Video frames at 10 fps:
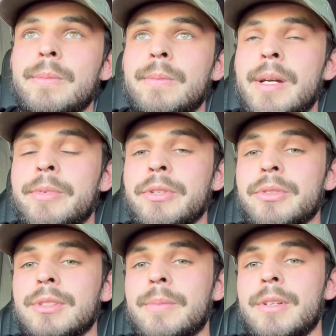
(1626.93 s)
maybe
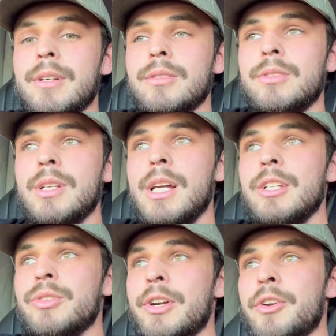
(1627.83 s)
doing something else.
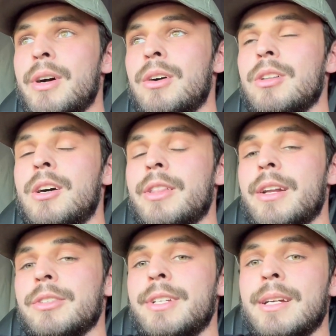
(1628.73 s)
So I don't know how long
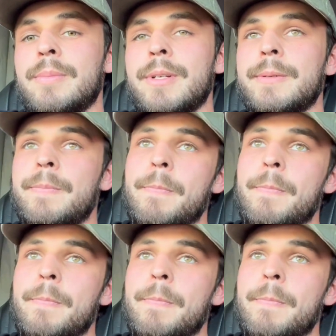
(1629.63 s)
that'll take me.